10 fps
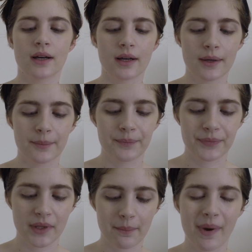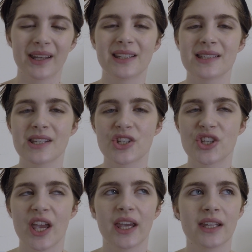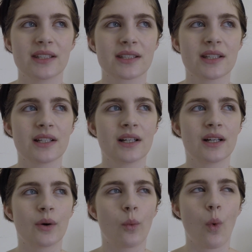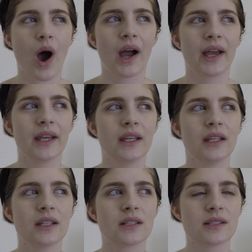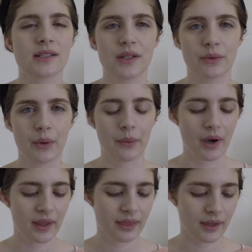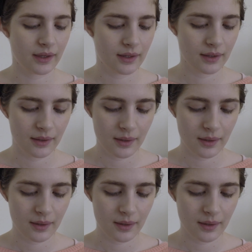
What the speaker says: Mine is the shade Y0, I think.